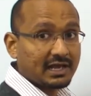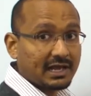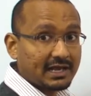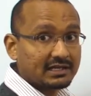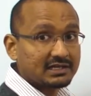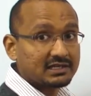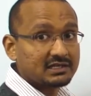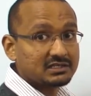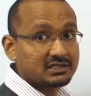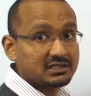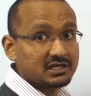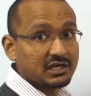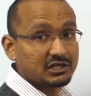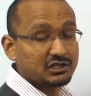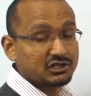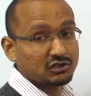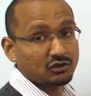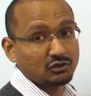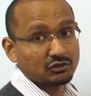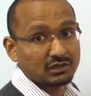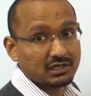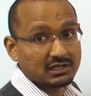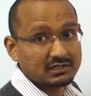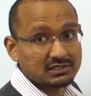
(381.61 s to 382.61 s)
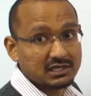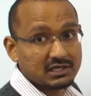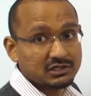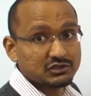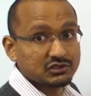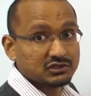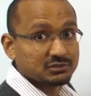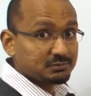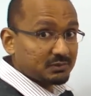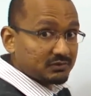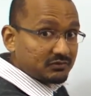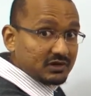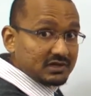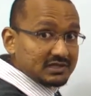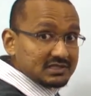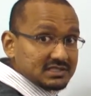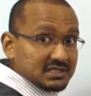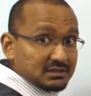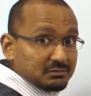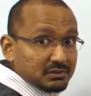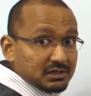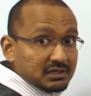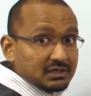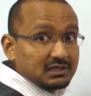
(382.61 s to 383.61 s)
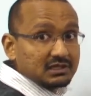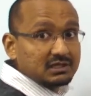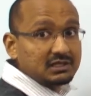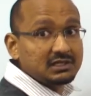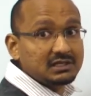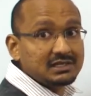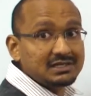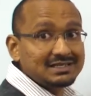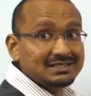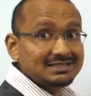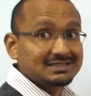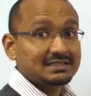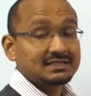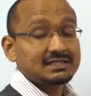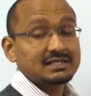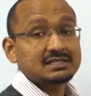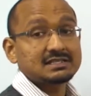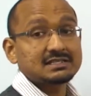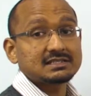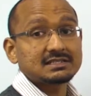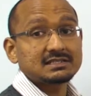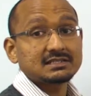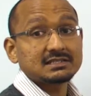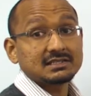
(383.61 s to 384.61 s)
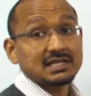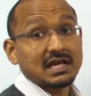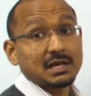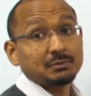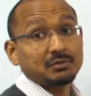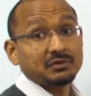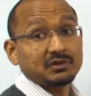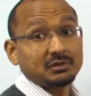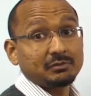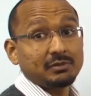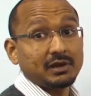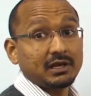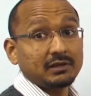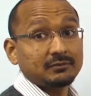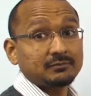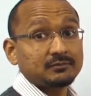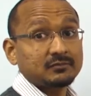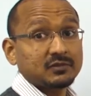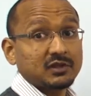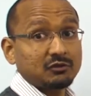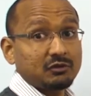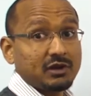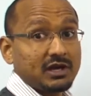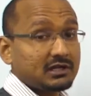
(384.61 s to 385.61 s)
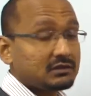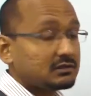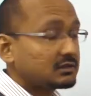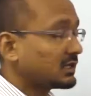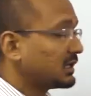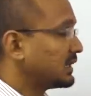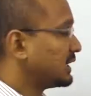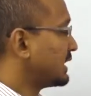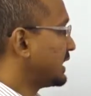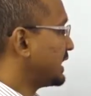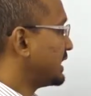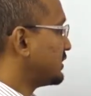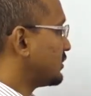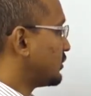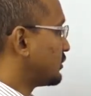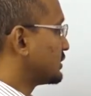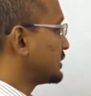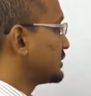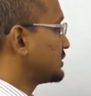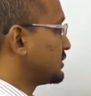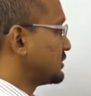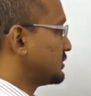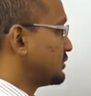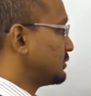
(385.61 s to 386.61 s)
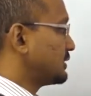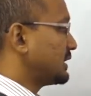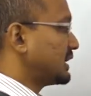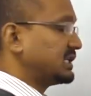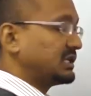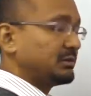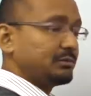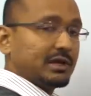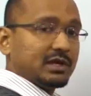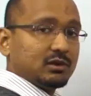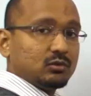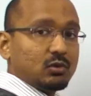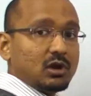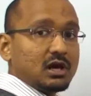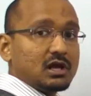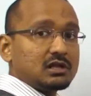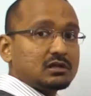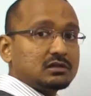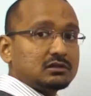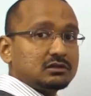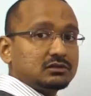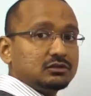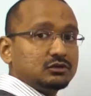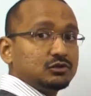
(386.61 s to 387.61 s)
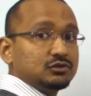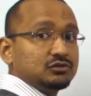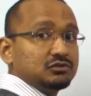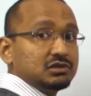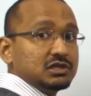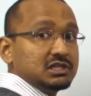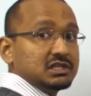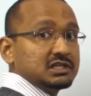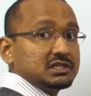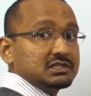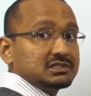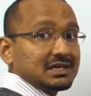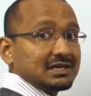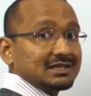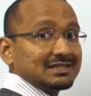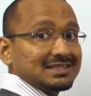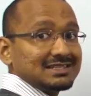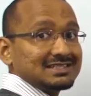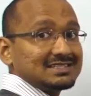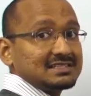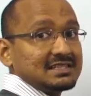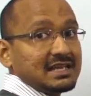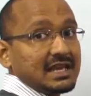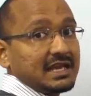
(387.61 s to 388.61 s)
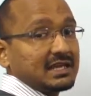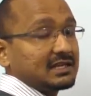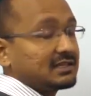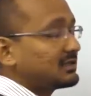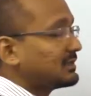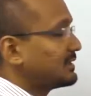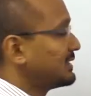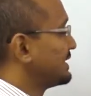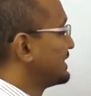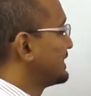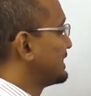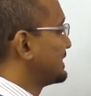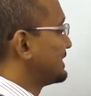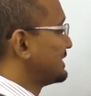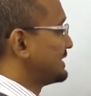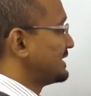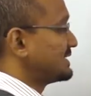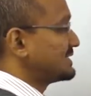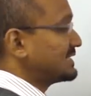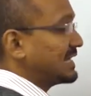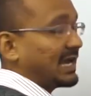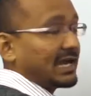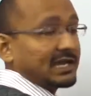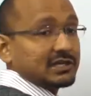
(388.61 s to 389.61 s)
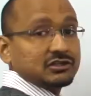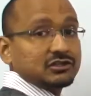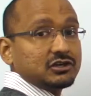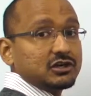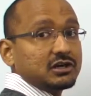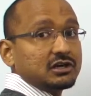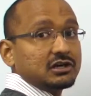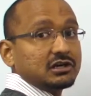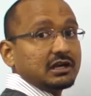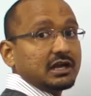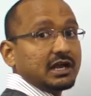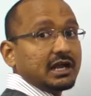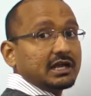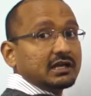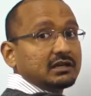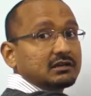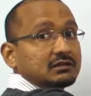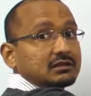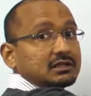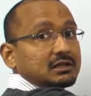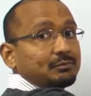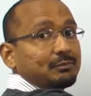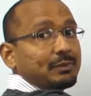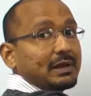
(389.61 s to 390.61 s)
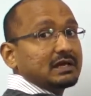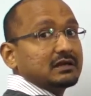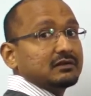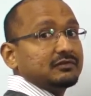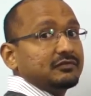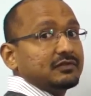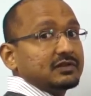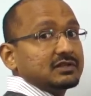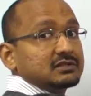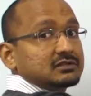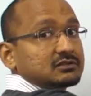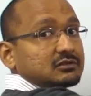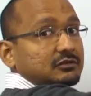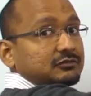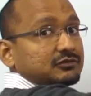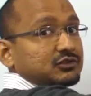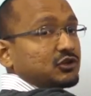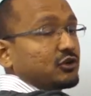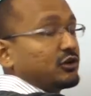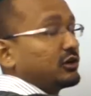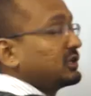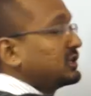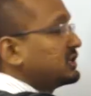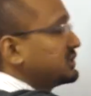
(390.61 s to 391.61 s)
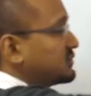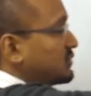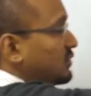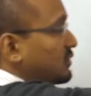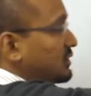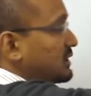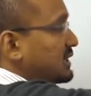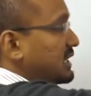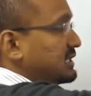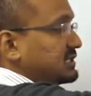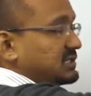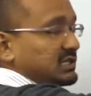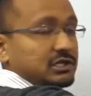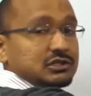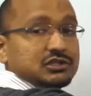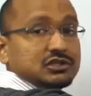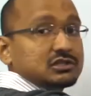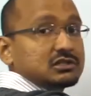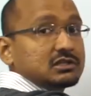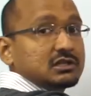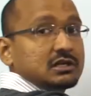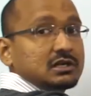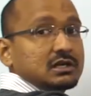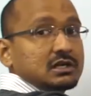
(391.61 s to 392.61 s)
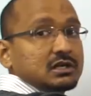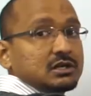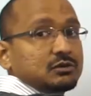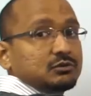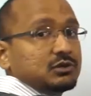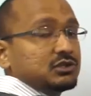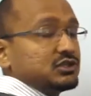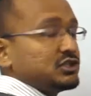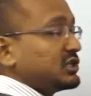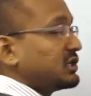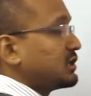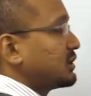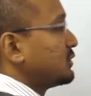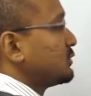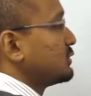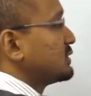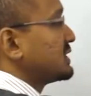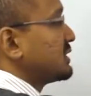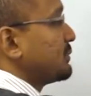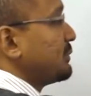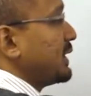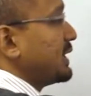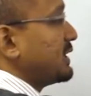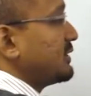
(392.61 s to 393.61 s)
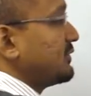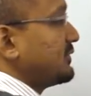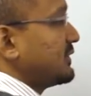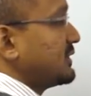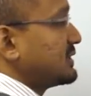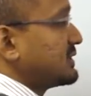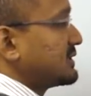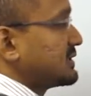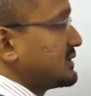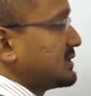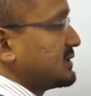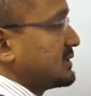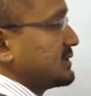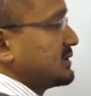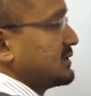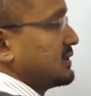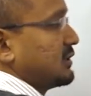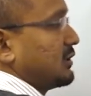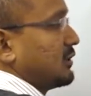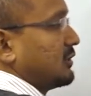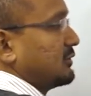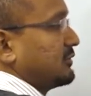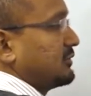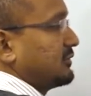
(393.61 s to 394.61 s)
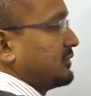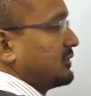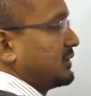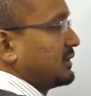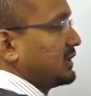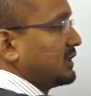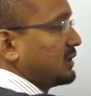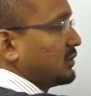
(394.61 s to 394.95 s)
at international organizations, but very similar to this type of debate, right? In order to do that debate well, you really need to understand this actor and the benefits of joining this organization, which includes the benefits of